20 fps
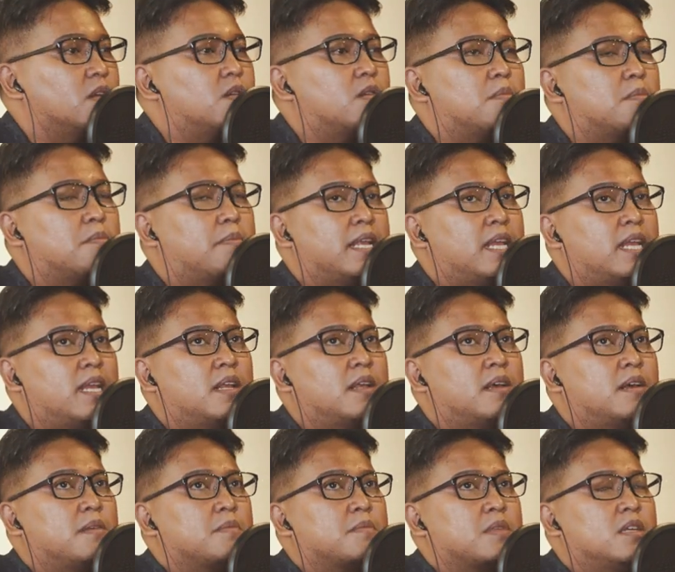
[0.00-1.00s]
You know, but then
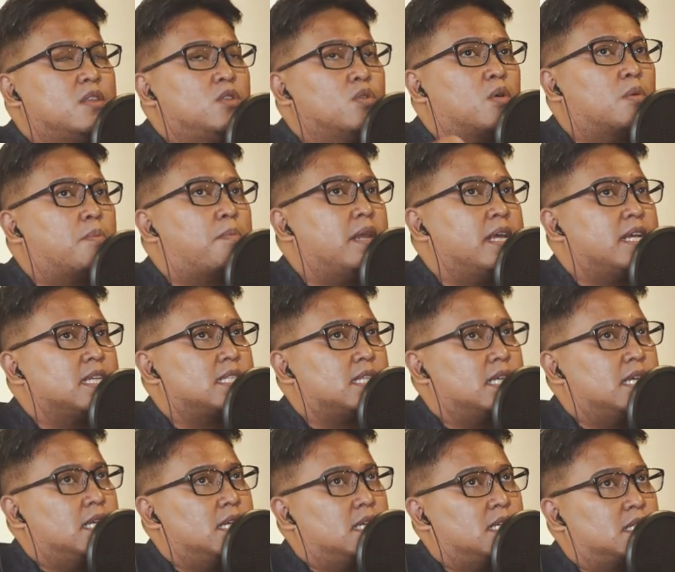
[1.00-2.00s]
no place
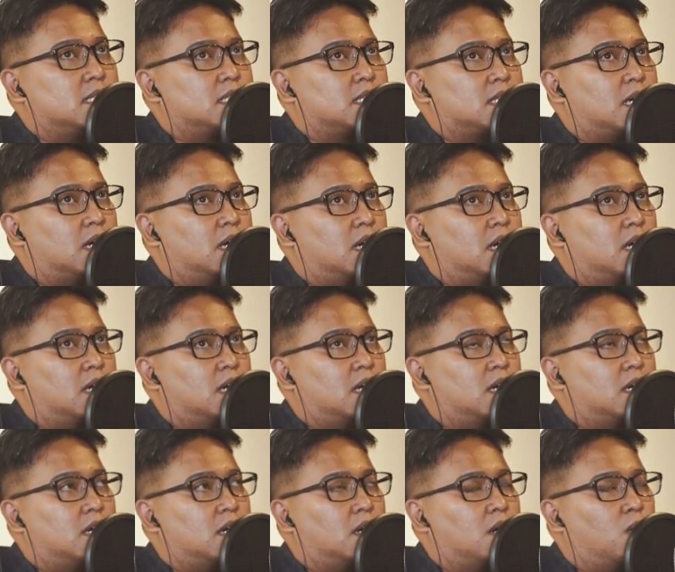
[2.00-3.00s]
is
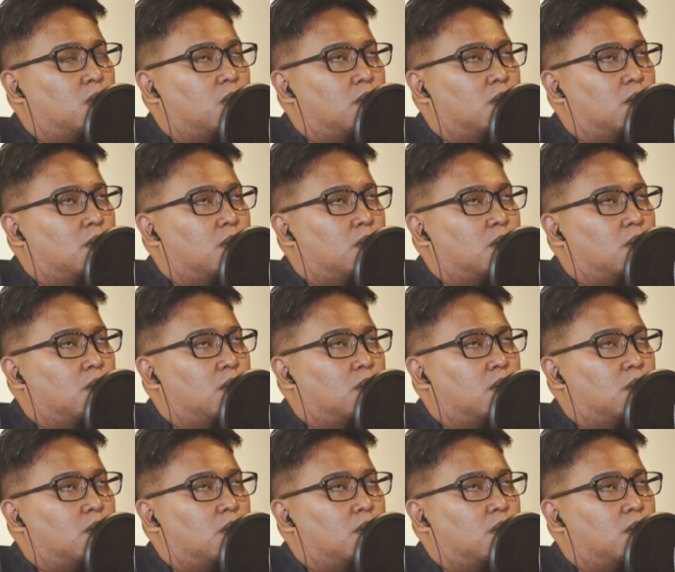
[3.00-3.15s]
uh